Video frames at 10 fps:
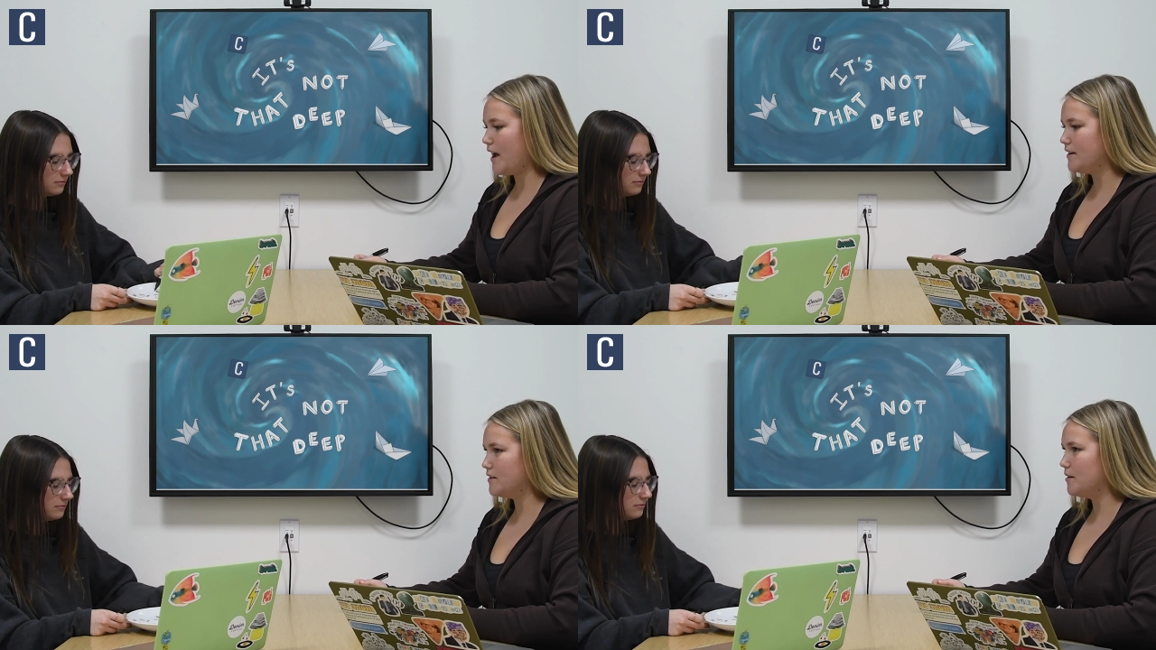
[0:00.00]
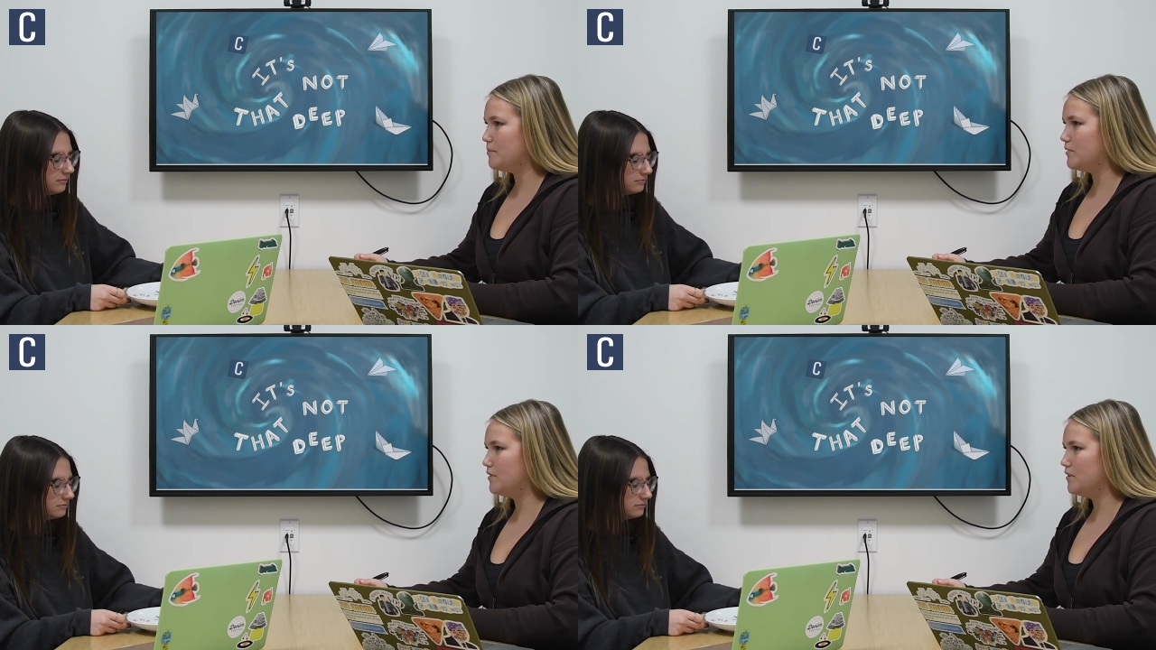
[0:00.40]
Speaker 1: end
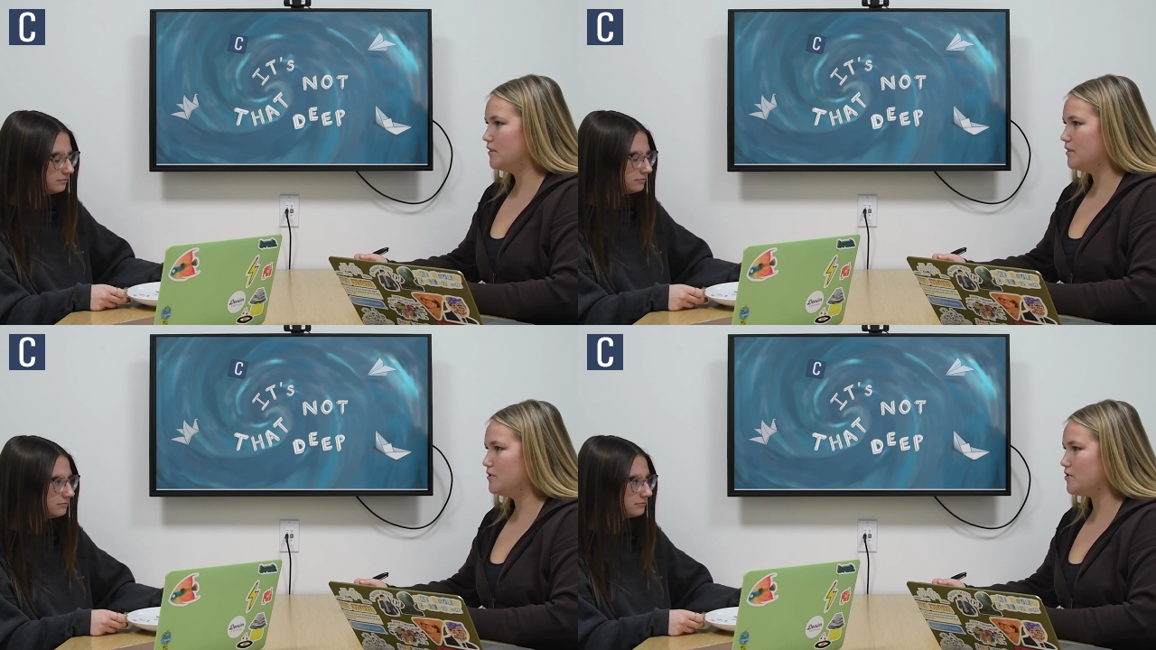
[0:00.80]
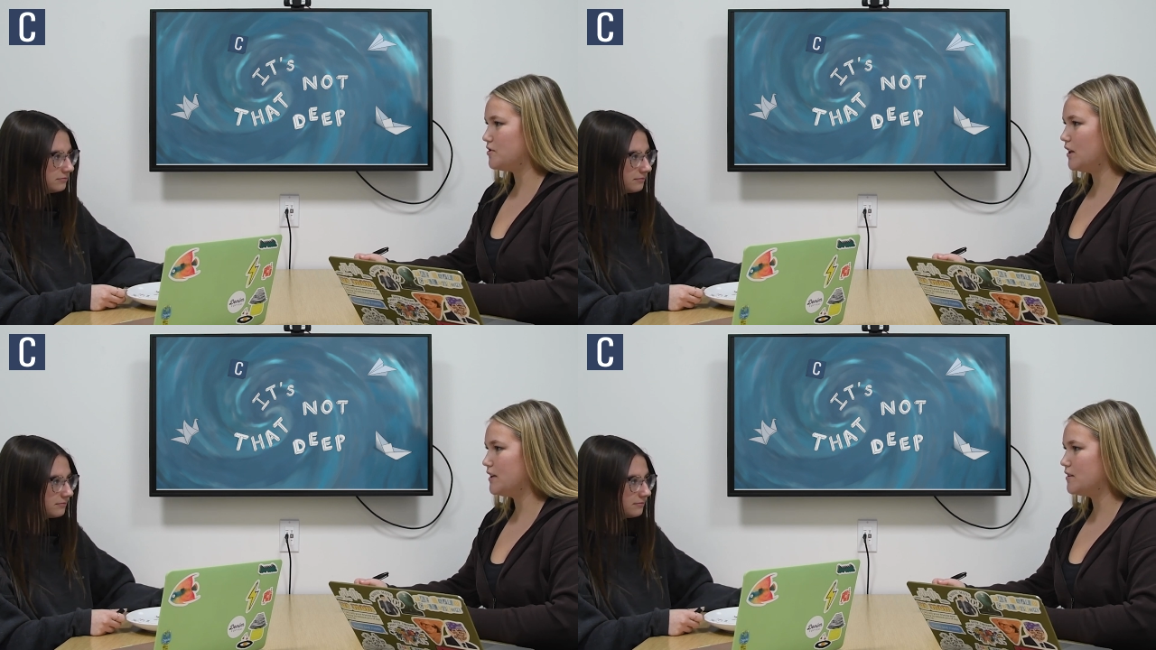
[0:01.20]
up
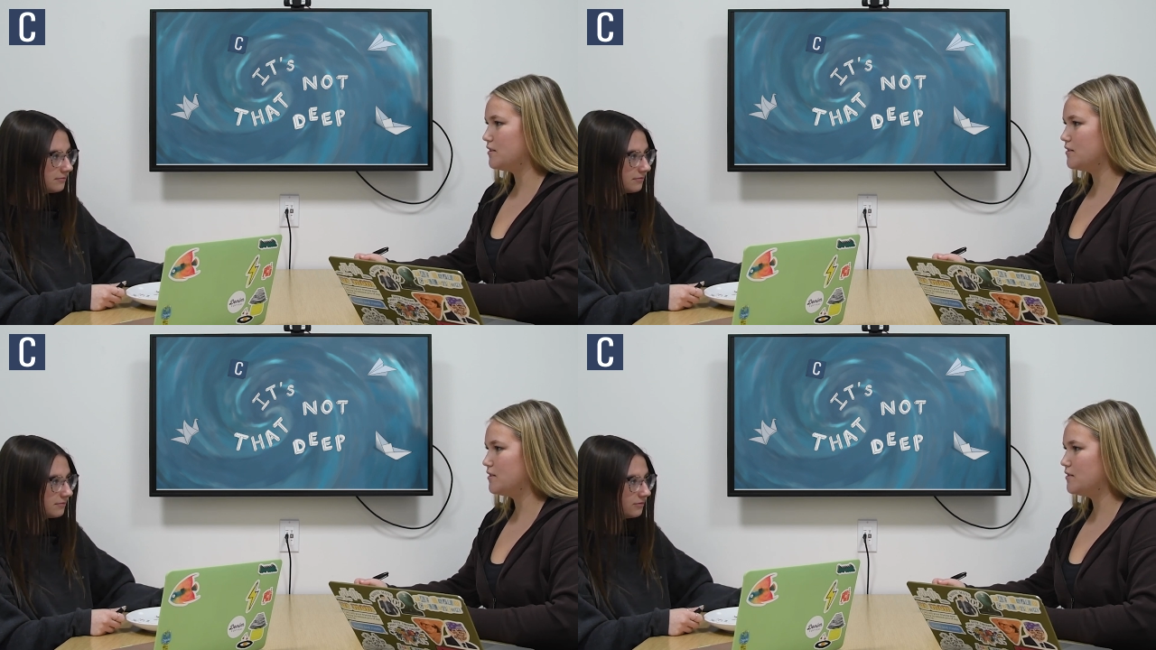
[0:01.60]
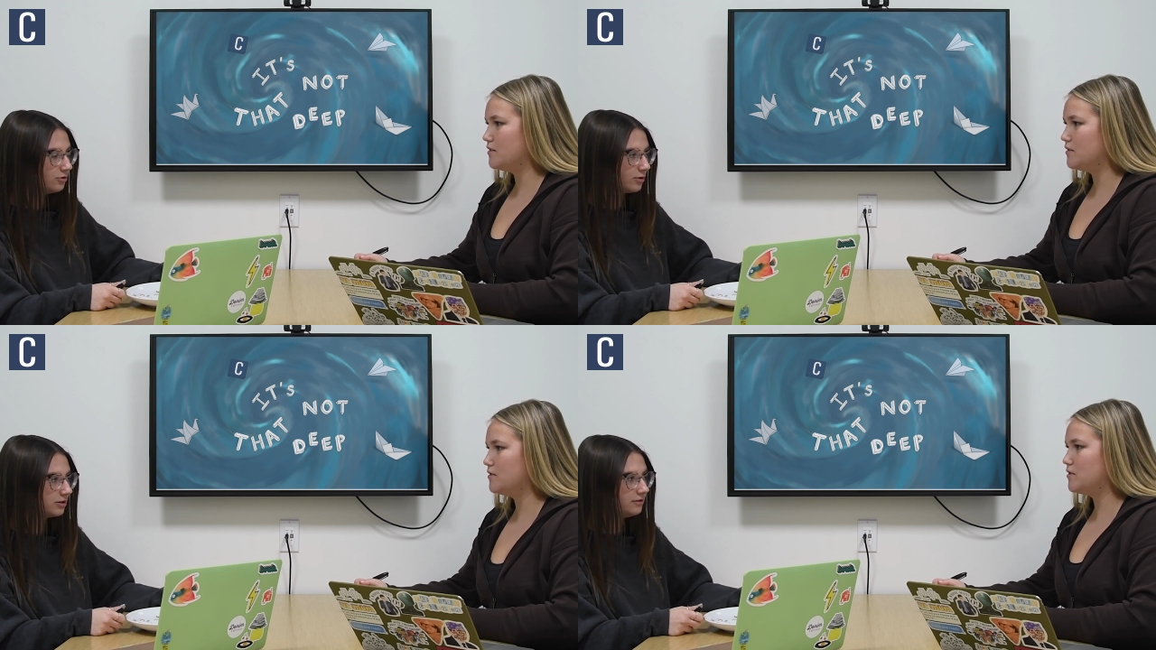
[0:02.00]
just like
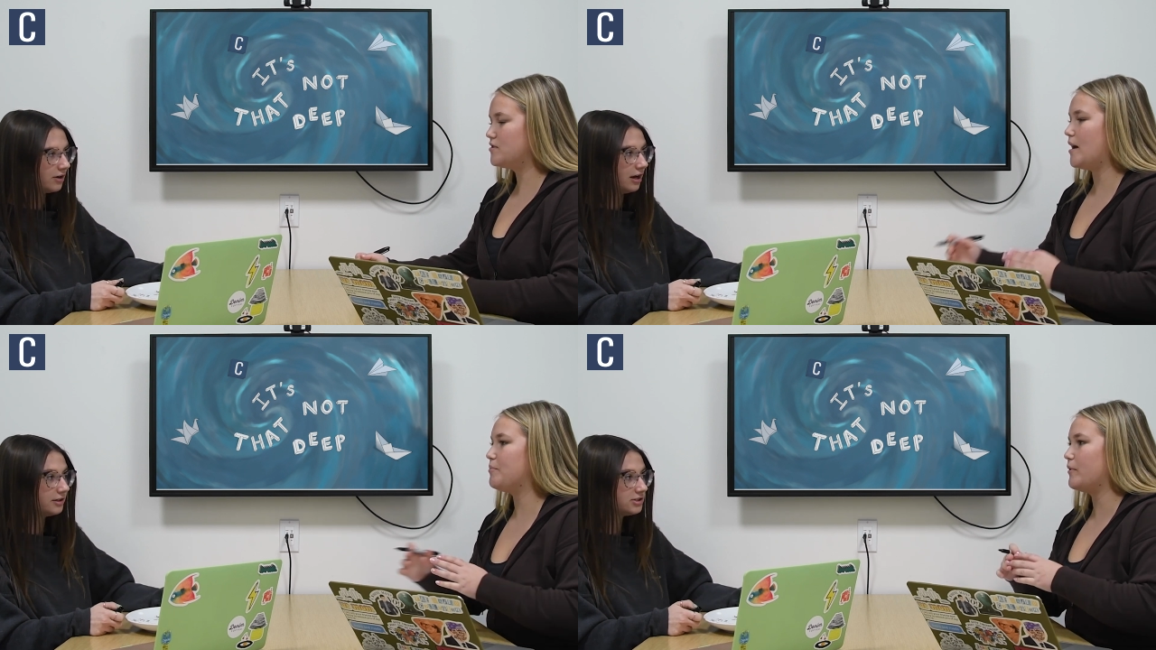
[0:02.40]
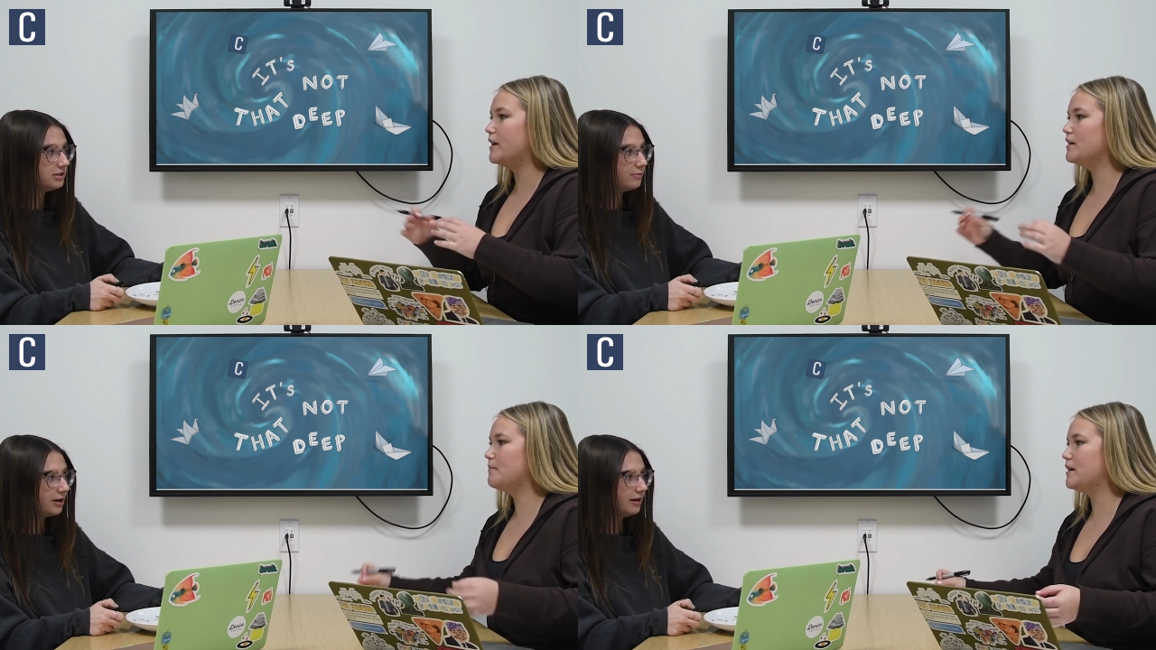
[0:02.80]
you want to leave
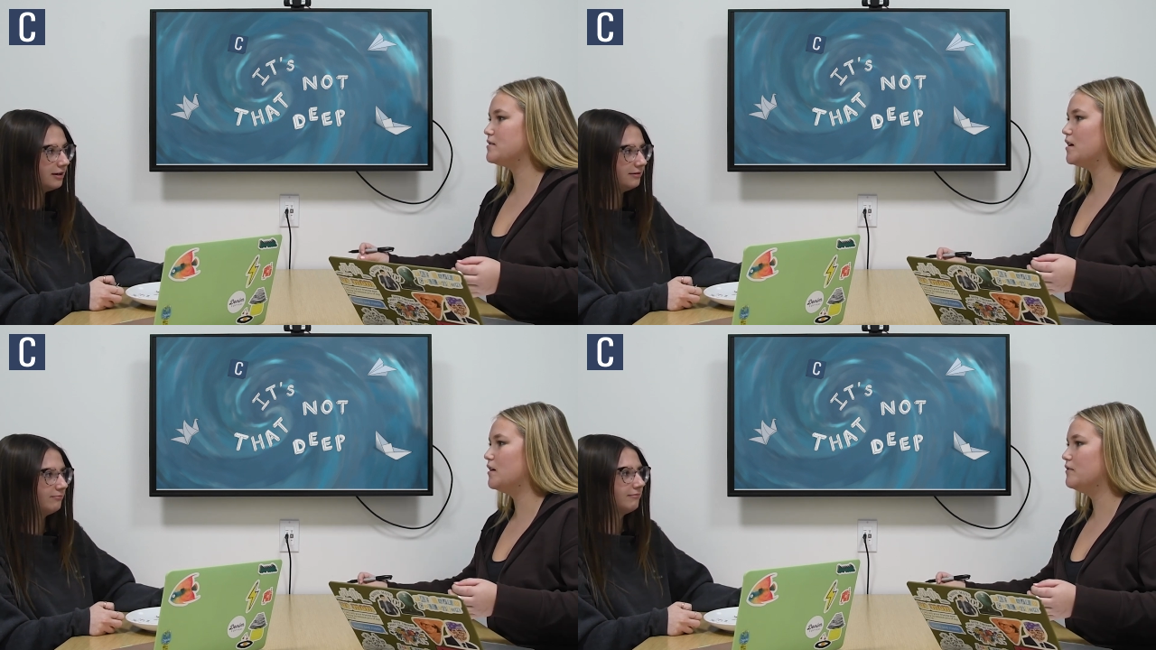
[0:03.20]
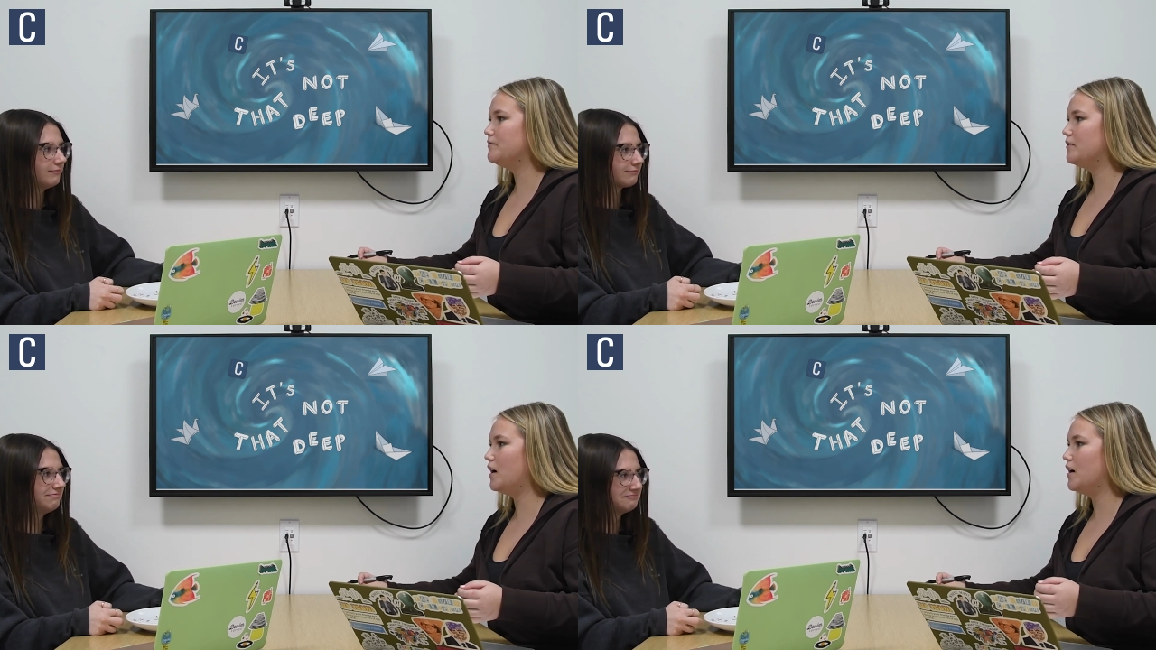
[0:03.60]
honesty behind? myself.
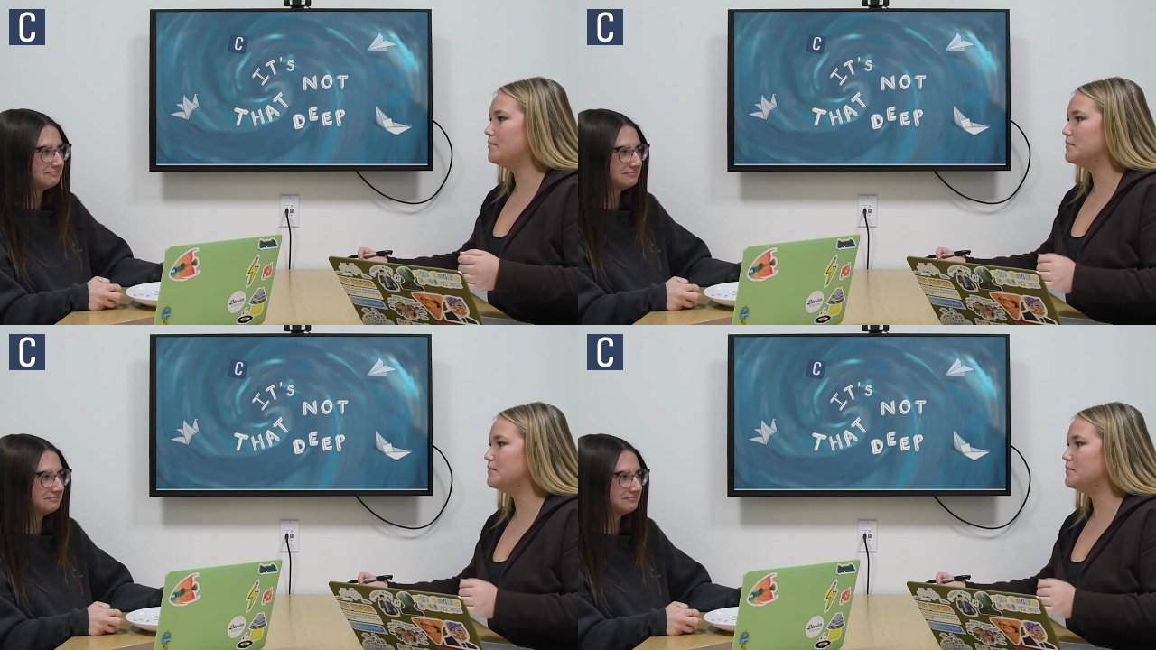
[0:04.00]
Um,